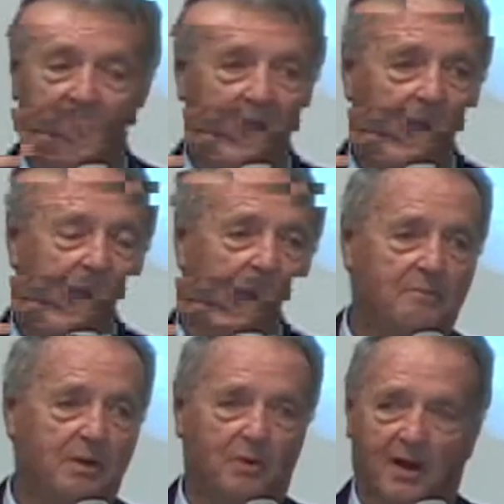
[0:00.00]
And
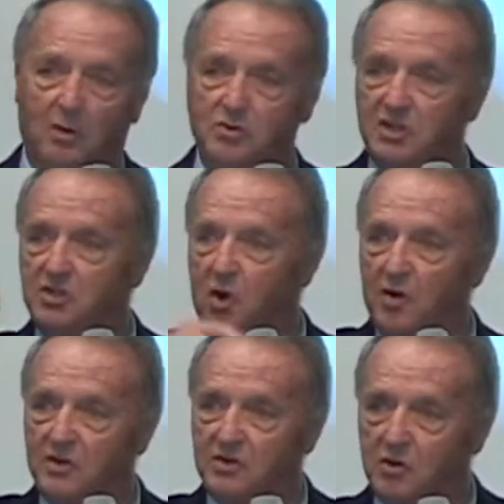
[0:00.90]
people had to go see
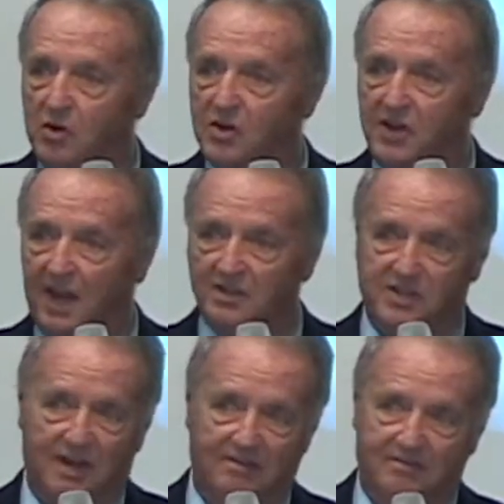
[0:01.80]
Georgia and Georgia Tech
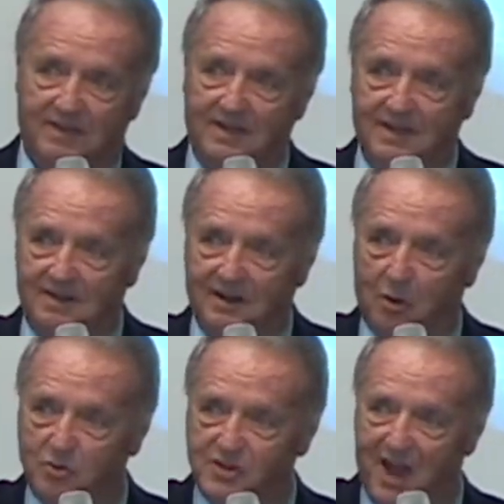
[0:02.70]
instead of
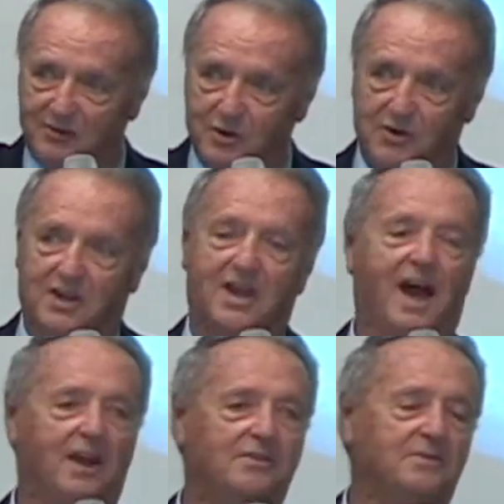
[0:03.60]
little South Georgia
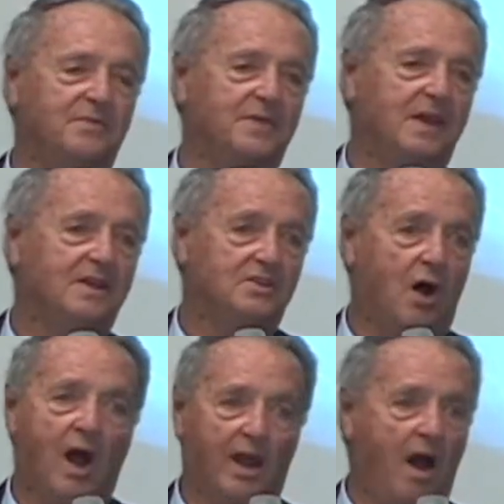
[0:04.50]
College. So
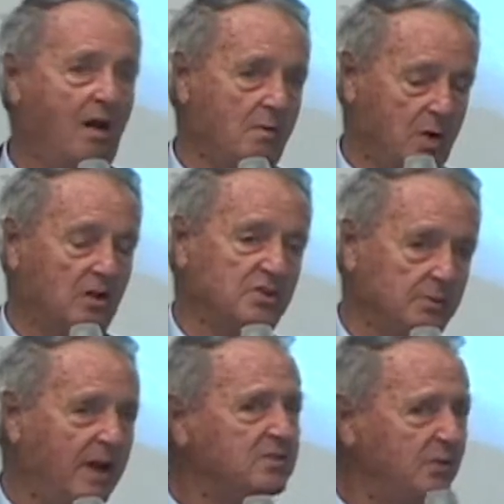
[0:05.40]
all of them were
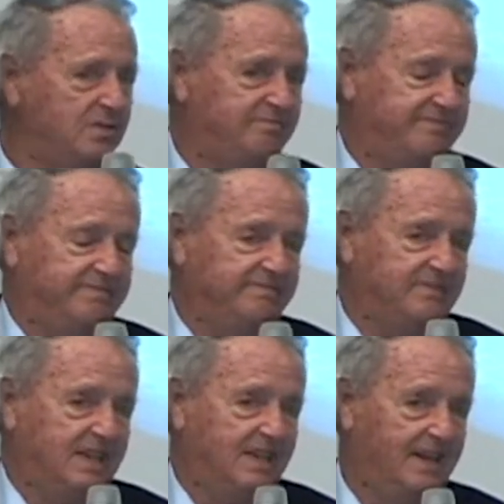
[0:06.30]
losing money. So
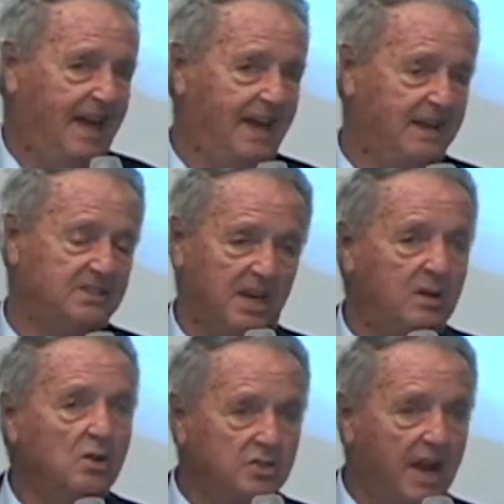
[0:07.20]
he said,
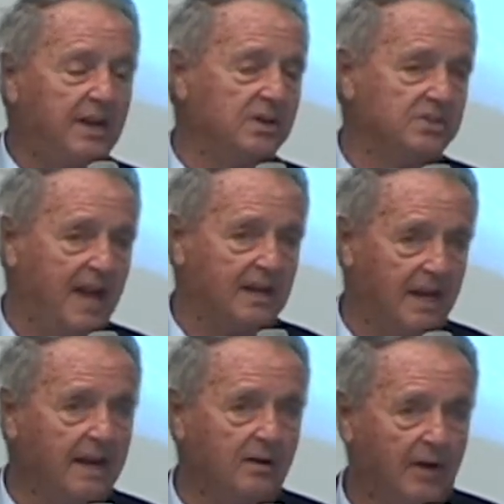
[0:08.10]
you can stay here as
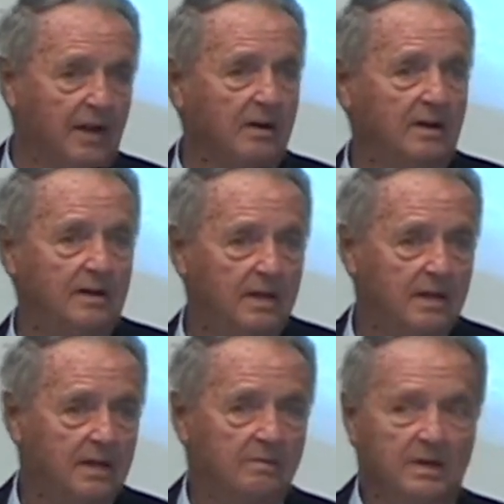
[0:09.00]
athletic director,
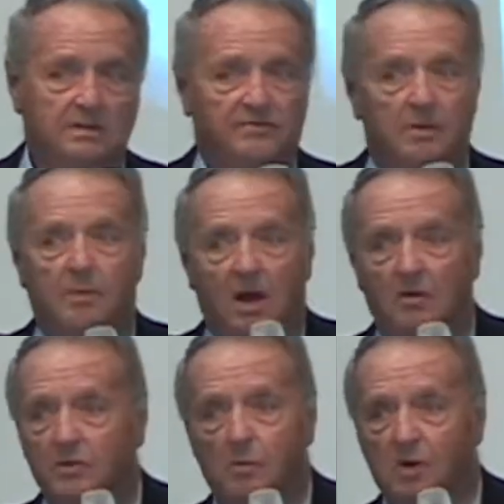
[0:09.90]
but
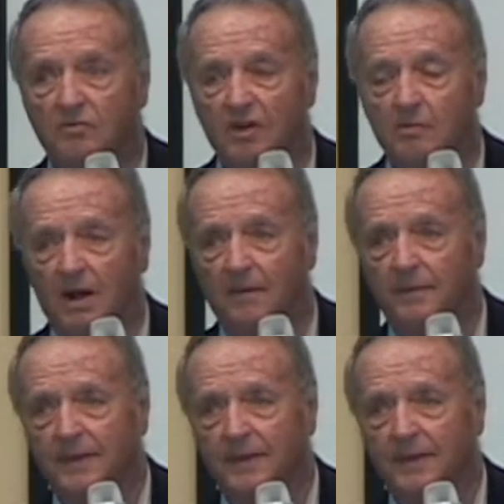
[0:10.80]
football, no more football.